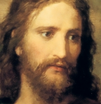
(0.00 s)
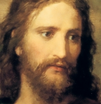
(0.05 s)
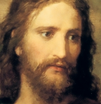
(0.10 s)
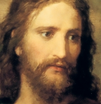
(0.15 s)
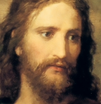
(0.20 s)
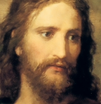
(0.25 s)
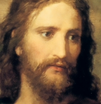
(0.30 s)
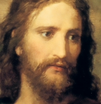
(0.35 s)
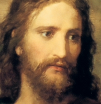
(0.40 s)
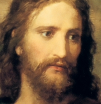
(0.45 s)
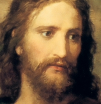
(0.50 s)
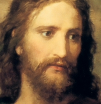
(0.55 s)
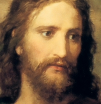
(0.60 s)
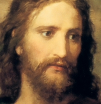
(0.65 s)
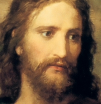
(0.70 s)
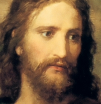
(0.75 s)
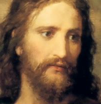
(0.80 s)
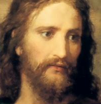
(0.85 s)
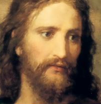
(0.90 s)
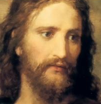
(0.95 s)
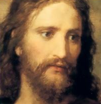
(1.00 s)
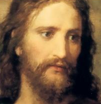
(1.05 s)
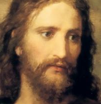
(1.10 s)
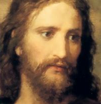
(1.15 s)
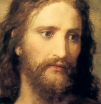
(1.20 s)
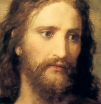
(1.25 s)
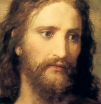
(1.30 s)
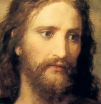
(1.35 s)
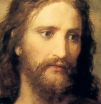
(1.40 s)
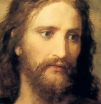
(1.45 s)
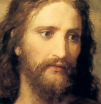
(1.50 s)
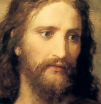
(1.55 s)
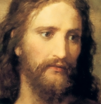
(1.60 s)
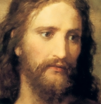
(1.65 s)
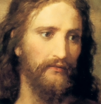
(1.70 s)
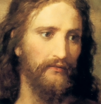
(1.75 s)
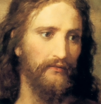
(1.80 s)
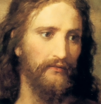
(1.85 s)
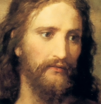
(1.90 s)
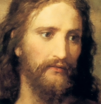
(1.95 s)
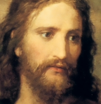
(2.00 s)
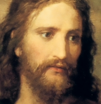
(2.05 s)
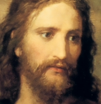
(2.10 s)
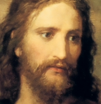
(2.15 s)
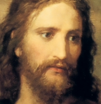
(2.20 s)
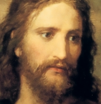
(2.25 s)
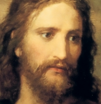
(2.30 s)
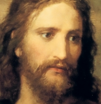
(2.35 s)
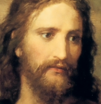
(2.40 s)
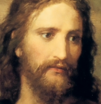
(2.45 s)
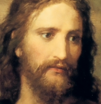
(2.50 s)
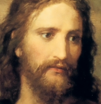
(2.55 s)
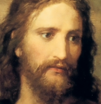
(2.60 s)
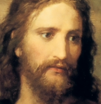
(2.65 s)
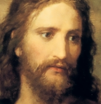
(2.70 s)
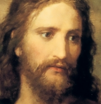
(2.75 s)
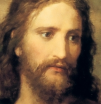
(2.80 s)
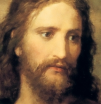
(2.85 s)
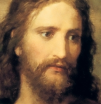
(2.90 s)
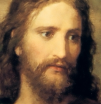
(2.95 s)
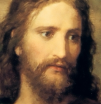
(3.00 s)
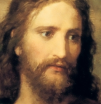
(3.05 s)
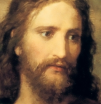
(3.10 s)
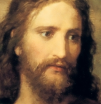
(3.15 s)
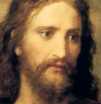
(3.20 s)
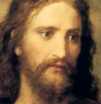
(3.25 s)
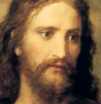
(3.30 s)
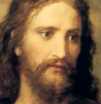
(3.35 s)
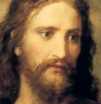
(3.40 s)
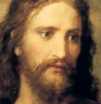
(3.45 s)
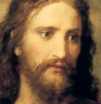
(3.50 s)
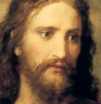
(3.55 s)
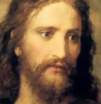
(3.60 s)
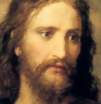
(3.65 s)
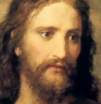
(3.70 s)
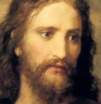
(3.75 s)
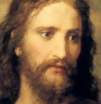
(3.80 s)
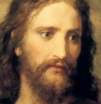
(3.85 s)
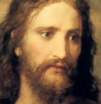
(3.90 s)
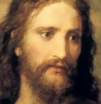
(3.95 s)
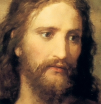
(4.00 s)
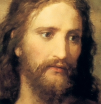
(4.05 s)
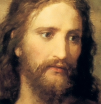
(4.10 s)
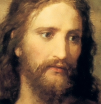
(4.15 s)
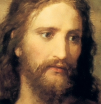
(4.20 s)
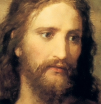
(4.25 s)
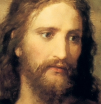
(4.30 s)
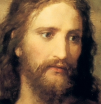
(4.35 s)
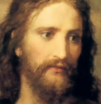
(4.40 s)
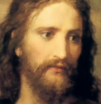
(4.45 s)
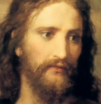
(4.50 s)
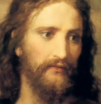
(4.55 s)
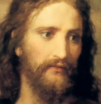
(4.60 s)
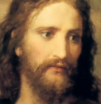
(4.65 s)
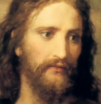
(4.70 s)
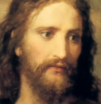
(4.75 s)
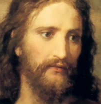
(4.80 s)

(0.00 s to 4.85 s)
[no speech]